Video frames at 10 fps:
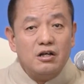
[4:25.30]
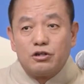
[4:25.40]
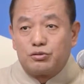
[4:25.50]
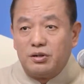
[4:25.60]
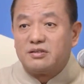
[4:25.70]

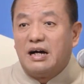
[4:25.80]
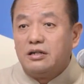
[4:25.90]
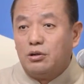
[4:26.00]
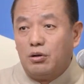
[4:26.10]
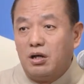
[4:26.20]
All
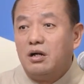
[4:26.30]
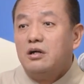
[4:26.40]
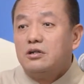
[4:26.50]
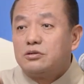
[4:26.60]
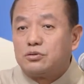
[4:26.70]
theories and
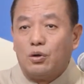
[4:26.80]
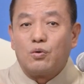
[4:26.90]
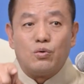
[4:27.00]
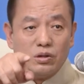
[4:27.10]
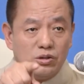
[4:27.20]

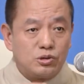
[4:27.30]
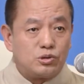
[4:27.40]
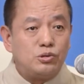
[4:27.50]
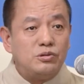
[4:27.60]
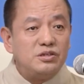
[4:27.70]
treatments in
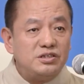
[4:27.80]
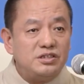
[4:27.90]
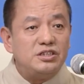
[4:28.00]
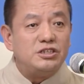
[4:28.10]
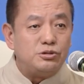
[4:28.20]
traditional
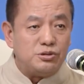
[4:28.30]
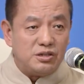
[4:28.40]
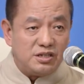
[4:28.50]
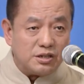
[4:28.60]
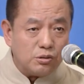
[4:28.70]
Chinese
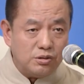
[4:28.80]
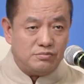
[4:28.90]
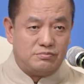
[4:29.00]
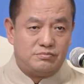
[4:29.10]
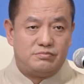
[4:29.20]

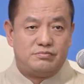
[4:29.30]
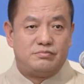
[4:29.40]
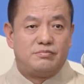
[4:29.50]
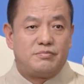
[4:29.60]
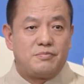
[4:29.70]
medicine,
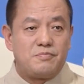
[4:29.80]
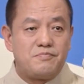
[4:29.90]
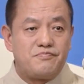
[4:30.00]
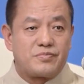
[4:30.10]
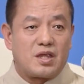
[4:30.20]
TCM,
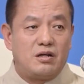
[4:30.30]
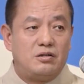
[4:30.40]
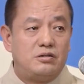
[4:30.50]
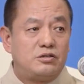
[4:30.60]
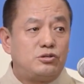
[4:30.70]

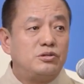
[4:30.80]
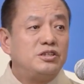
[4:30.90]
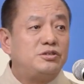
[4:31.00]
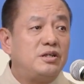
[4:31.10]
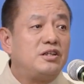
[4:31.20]
are
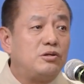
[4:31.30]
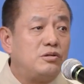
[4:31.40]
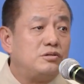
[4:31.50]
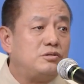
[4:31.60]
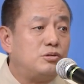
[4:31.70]
built on the
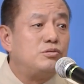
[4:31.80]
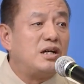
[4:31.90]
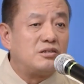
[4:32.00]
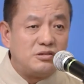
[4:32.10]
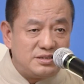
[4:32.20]

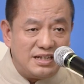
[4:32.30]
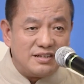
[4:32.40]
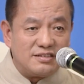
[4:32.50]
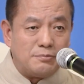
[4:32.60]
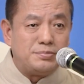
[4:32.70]
concept of
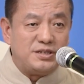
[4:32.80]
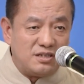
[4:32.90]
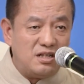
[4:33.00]
balance.